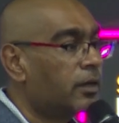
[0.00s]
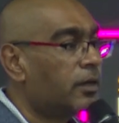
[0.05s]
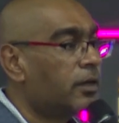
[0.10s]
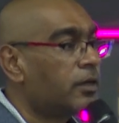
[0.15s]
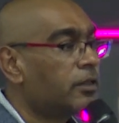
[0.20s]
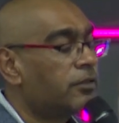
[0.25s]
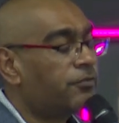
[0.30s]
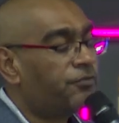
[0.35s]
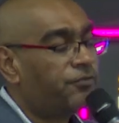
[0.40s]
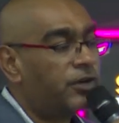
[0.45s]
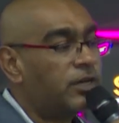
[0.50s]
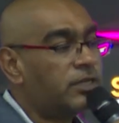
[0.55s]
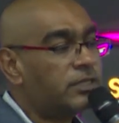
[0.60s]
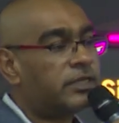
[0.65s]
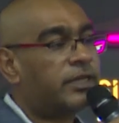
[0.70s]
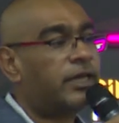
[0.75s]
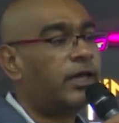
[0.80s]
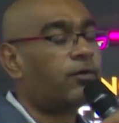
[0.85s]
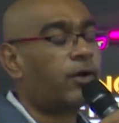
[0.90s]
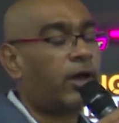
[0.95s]
The
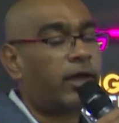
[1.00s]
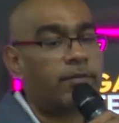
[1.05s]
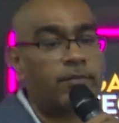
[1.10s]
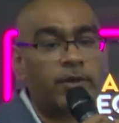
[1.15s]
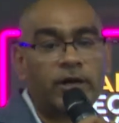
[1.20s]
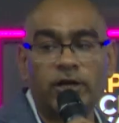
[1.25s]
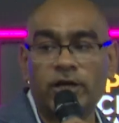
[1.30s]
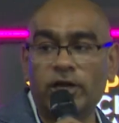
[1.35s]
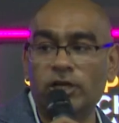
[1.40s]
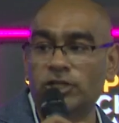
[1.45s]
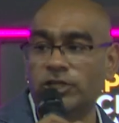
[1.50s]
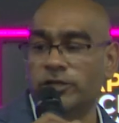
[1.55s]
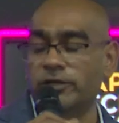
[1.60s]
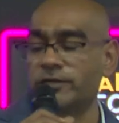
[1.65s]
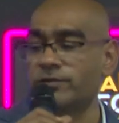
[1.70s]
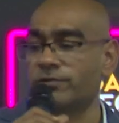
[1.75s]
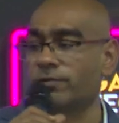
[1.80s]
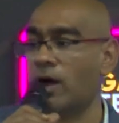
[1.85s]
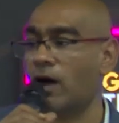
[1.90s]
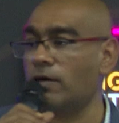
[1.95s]
first key recommendation
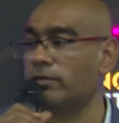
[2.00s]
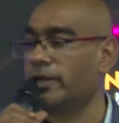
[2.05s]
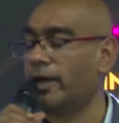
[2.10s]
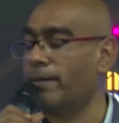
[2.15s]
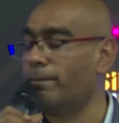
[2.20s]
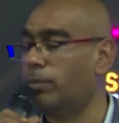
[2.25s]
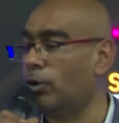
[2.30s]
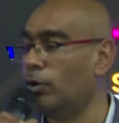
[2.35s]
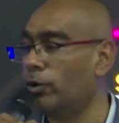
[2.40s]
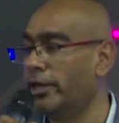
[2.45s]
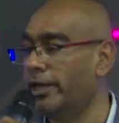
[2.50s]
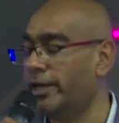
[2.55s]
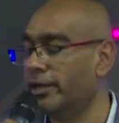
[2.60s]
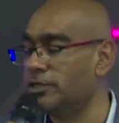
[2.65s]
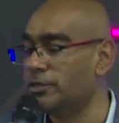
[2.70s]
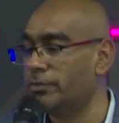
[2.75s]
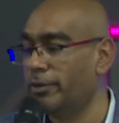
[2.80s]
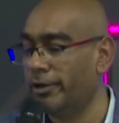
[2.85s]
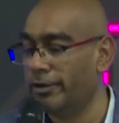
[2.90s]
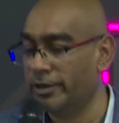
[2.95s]
is around the employee
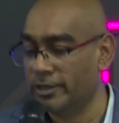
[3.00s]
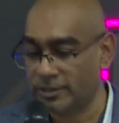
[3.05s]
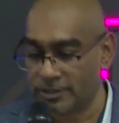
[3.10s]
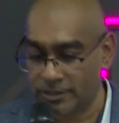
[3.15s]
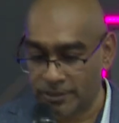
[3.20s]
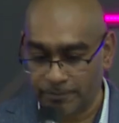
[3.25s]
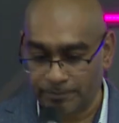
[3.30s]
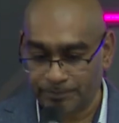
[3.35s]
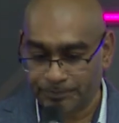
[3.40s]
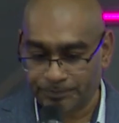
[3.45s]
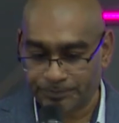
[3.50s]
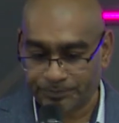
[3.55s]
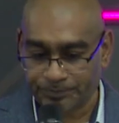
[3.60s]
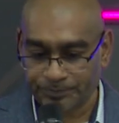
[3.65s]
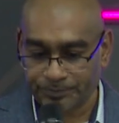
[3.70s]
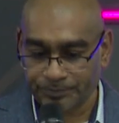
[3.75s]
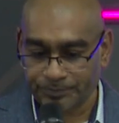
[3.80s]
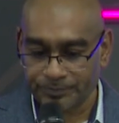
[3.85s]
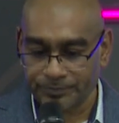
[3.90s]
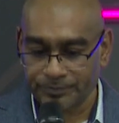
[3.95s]
experience.
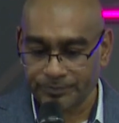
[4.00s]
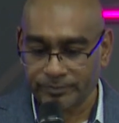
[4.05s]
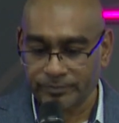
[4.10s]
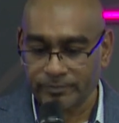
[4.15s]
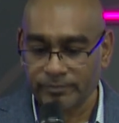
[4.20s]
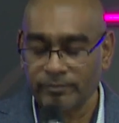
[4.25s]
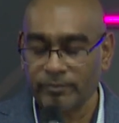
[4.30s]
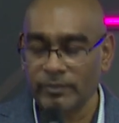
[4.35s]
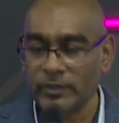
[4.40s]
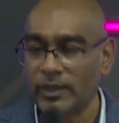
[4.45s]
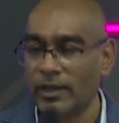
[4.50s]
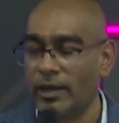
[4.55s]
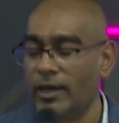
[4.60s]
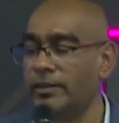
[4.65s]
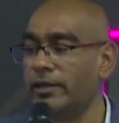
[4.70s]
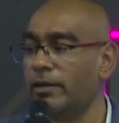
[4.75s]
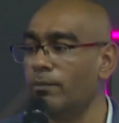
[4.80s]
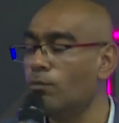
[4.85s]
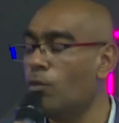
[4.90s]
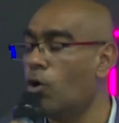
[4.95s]
I
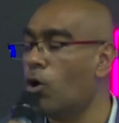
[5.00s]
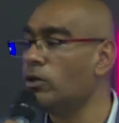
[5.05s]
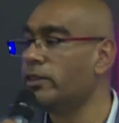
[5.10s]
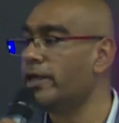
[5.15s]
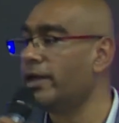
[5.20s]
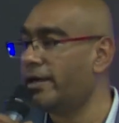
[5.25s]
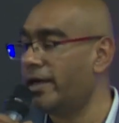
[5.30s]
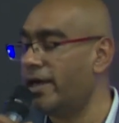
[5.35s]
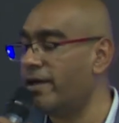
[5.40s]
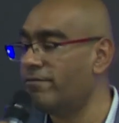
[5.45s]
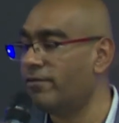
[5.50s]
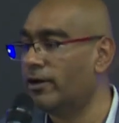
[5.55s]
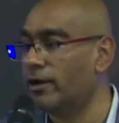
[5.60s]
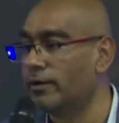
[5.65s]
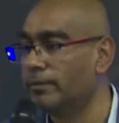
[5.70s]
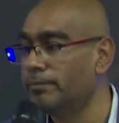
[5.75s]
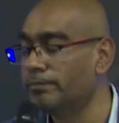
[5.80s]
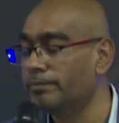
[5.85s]
think more than ever,